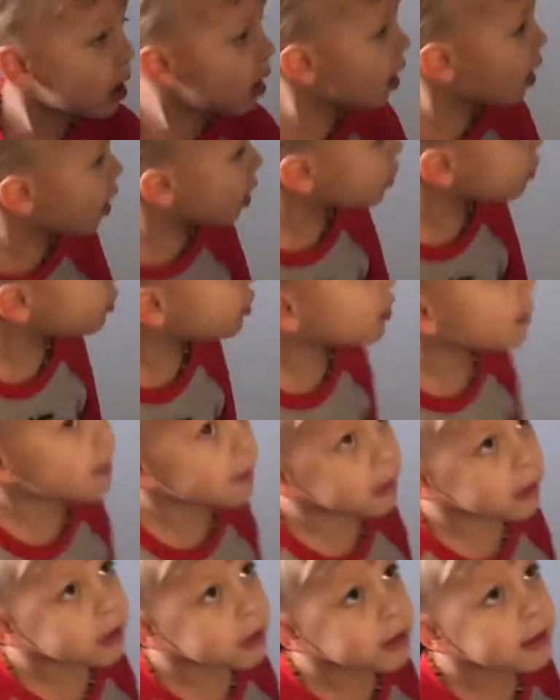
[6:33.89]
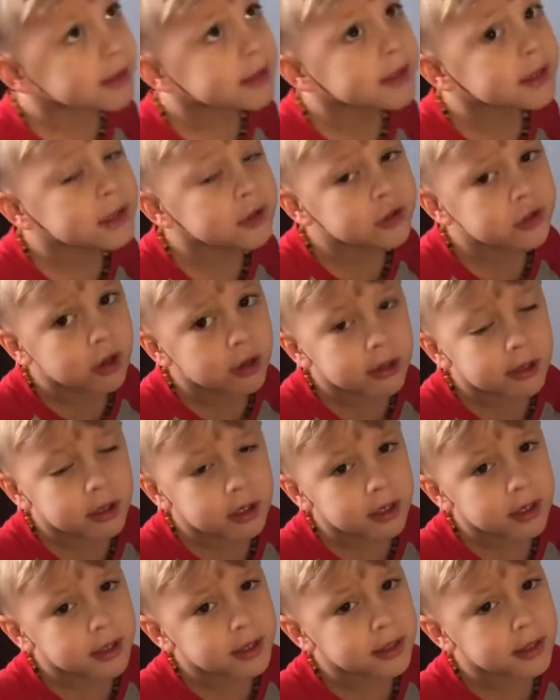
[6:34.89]
Uh, Shepherd's
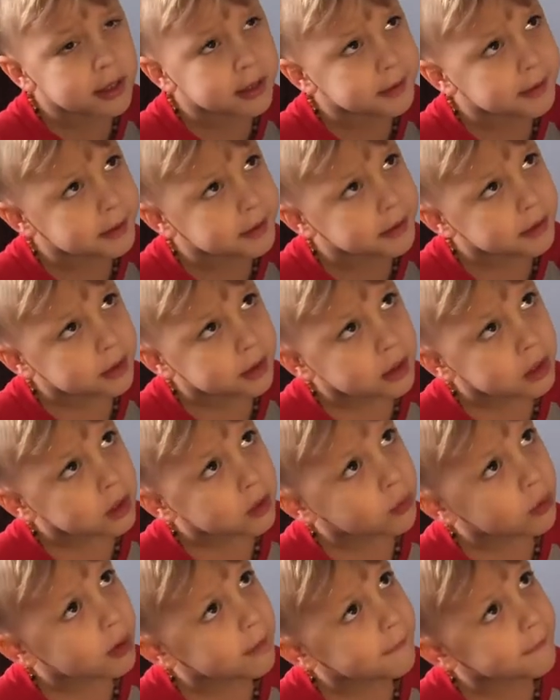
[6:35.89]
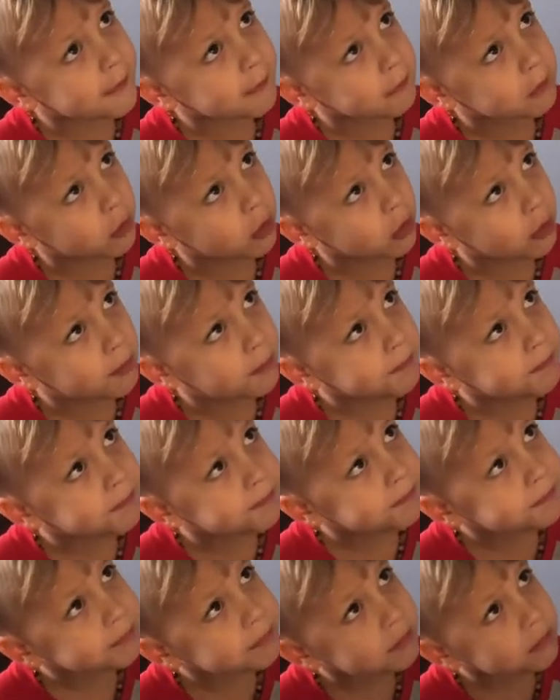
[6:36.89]
Yoder in the living room. Well,
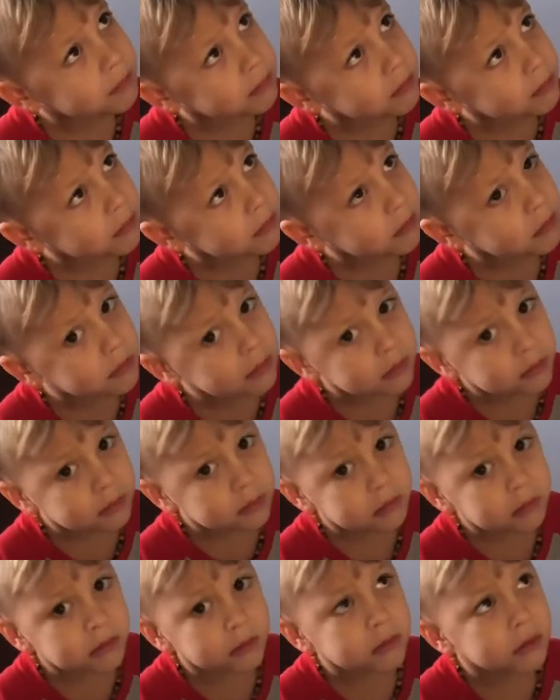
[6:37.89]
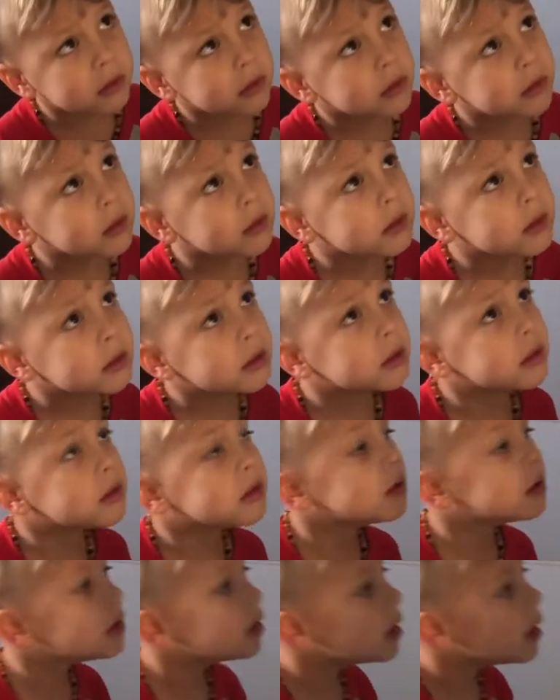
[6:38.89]
go tell him you need to come back into the
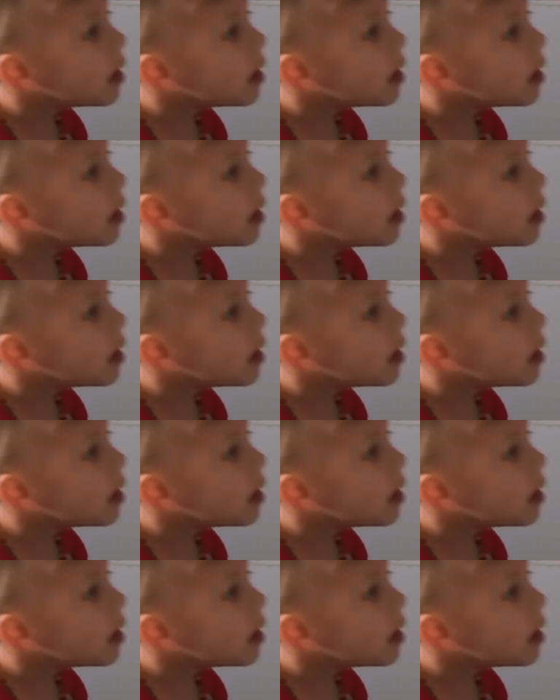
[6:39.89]
kitchen,